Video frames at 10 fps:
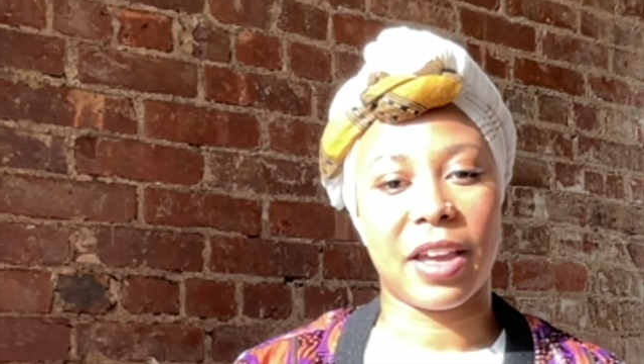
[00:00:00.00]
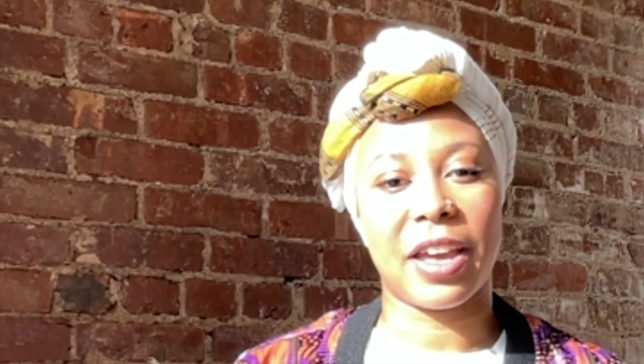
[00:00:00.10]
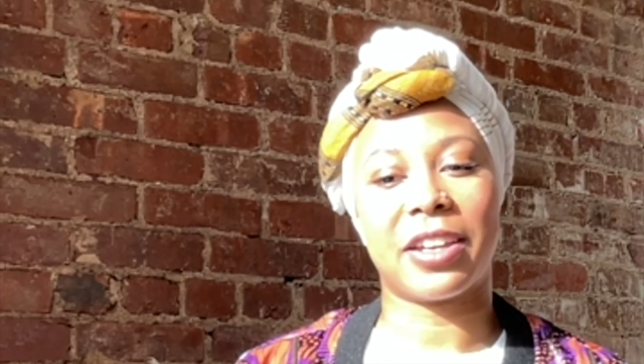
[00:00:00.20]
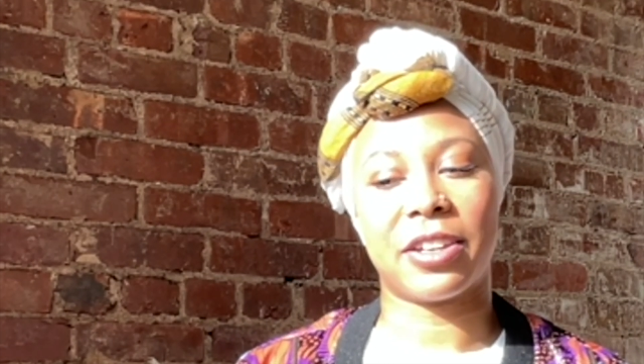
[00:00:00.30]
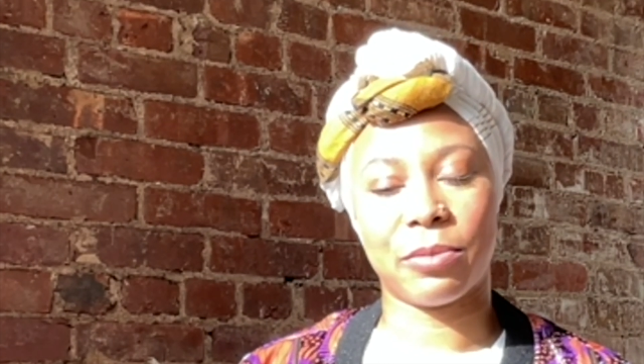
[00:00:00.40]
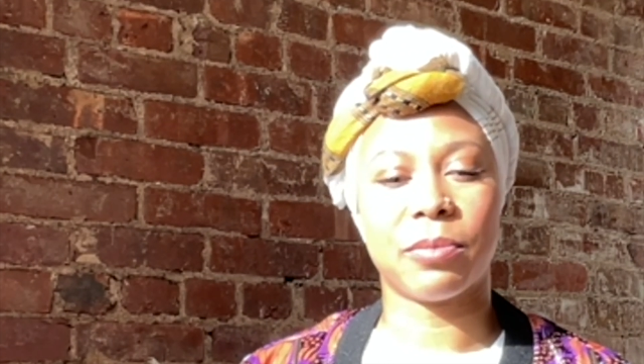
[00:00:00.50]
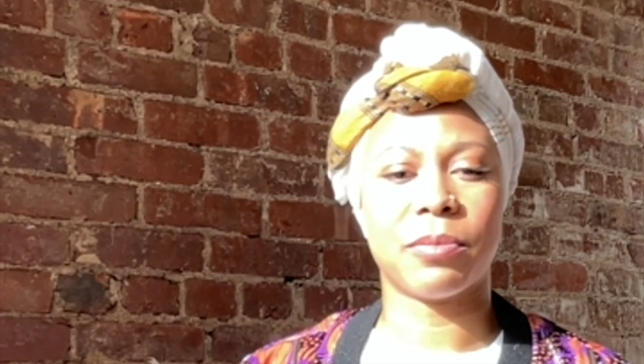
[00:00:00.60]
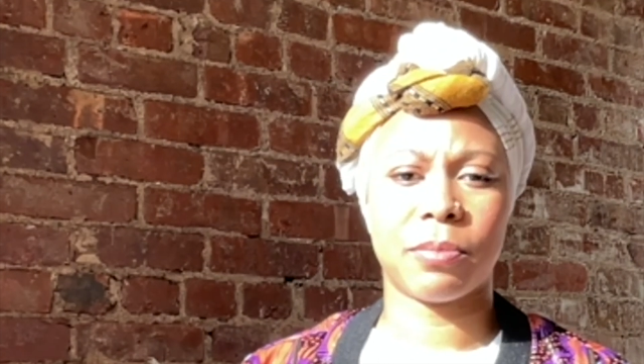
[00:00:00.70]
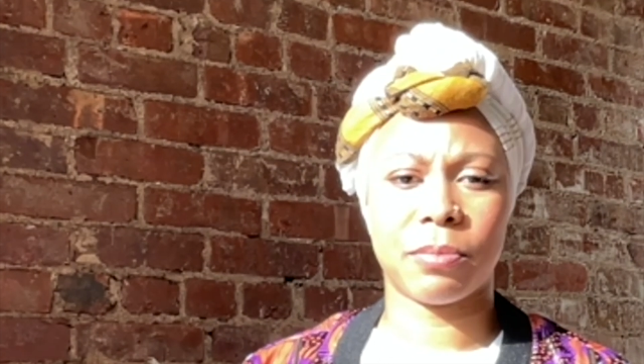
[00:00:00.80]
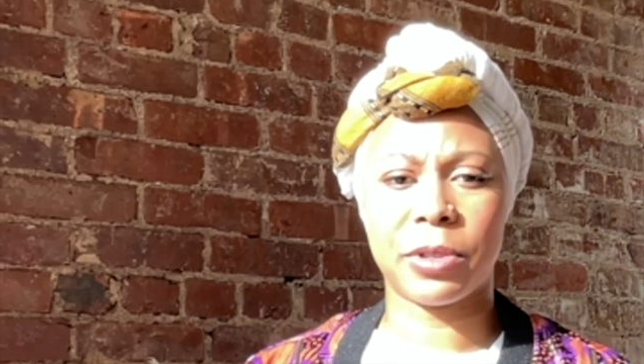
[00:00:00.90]
it can
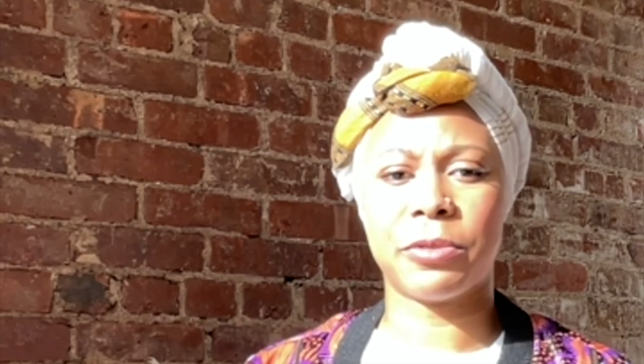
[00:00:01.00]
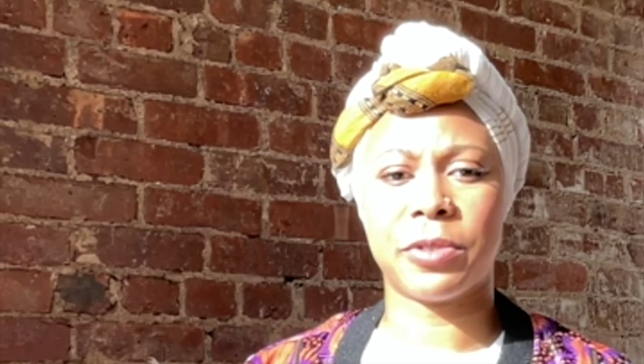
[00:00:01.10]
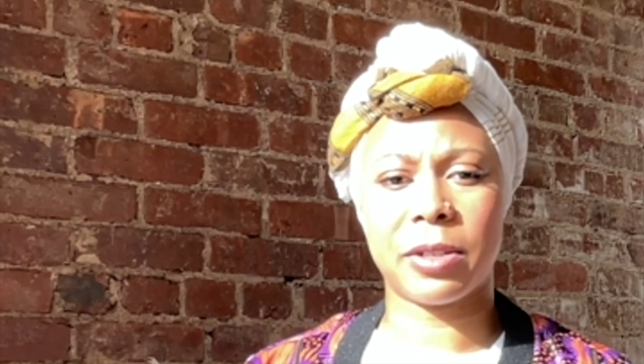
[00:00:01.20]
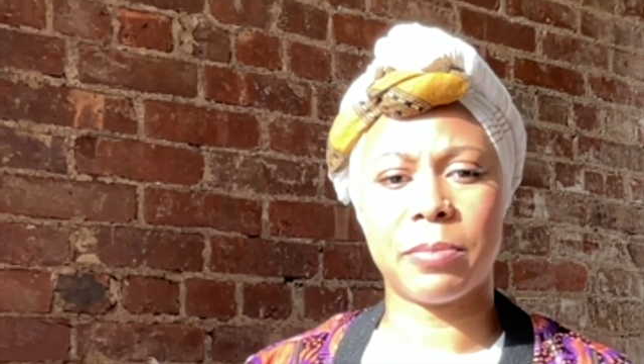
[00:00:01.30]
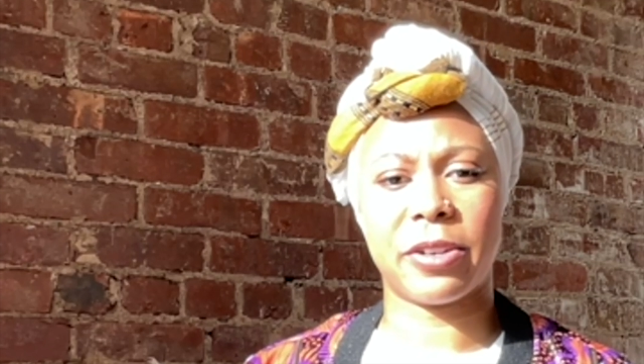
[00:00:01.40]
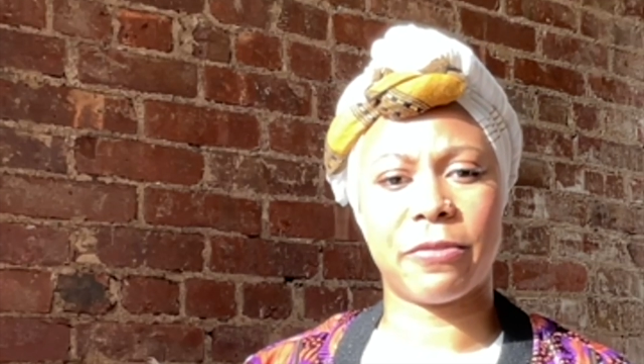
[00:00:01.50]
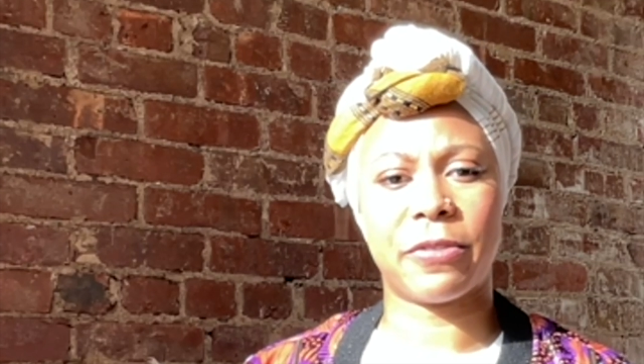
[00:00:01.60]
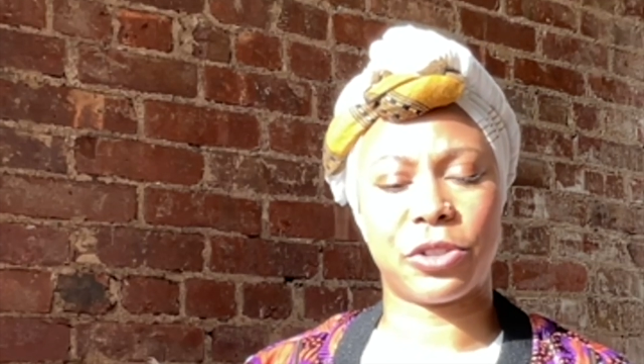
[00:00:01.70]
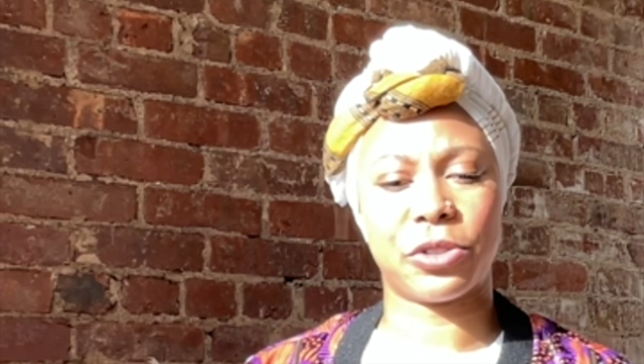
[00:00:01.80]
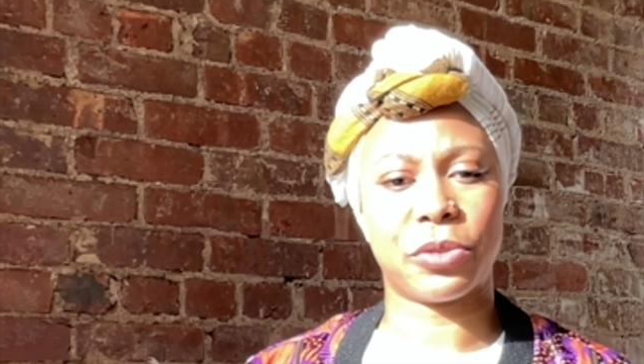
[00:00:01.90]
be really
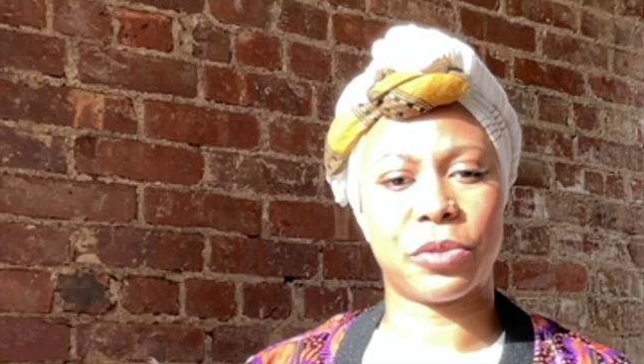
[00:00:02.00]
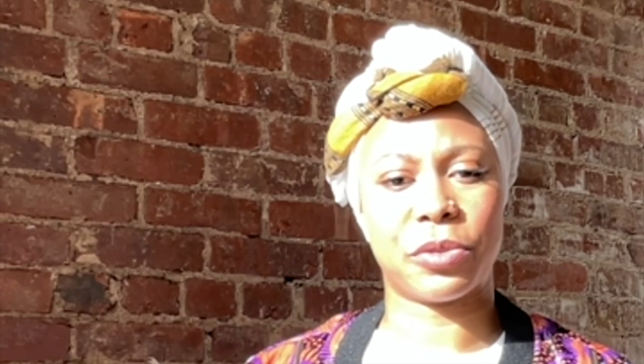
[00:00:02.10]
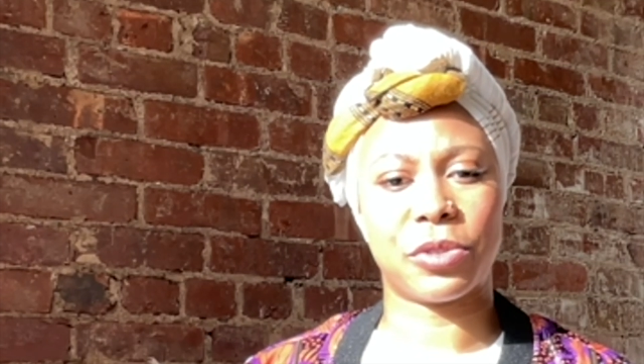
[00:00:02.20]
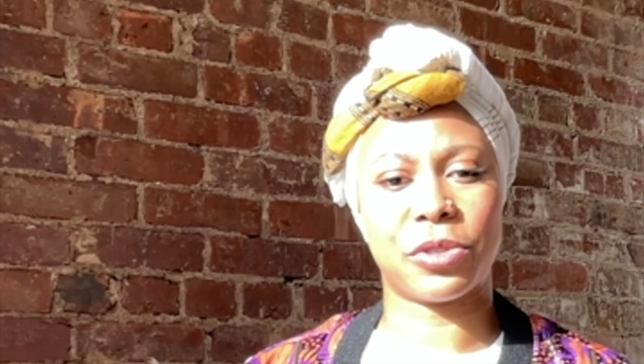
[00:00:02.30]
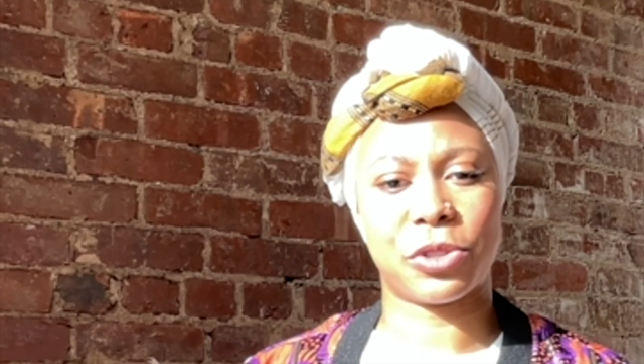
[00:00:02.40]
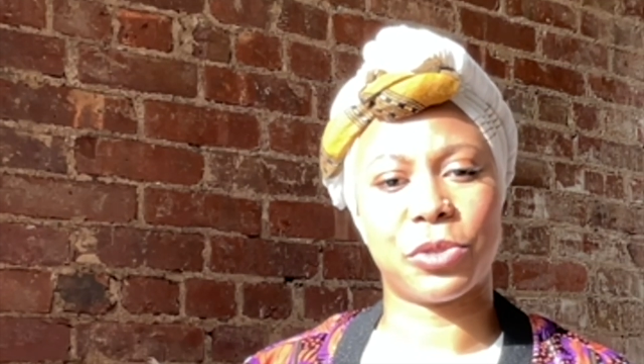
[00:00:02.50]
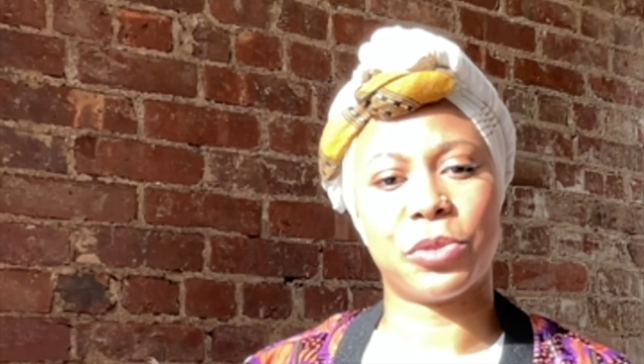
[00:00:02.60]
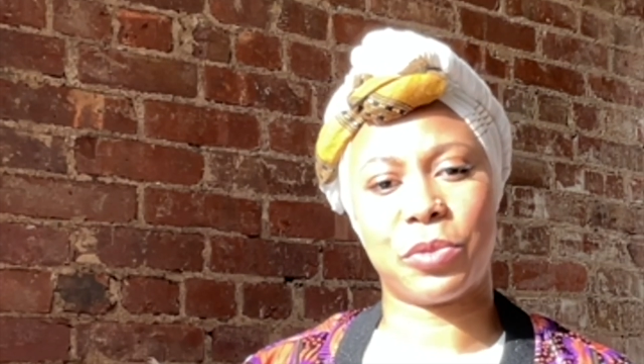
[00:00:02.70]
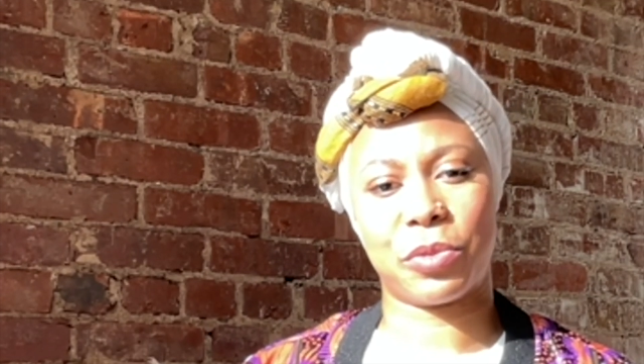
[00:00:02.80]
beneficial to